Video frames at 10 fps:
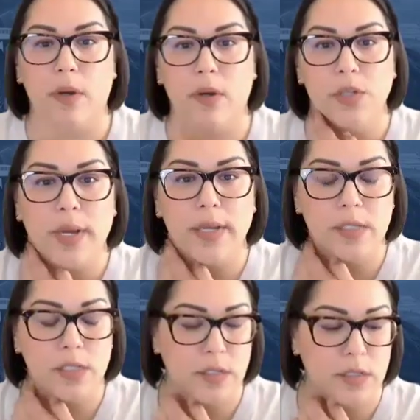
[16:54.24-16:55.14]
also has
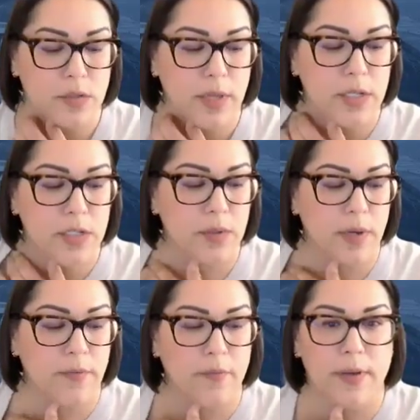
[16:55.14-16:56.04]
to, so they do
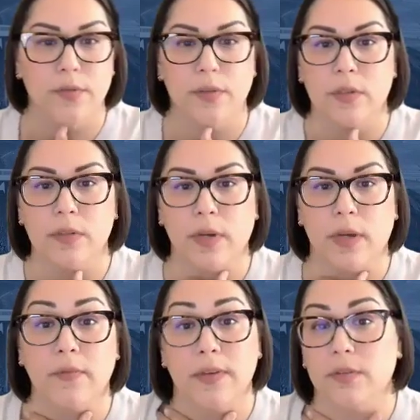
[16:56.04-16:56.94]
a federal
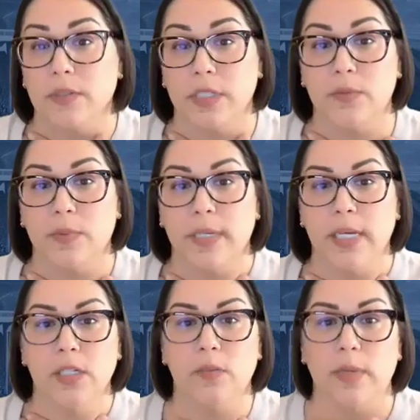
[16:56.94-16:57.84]
deduplication.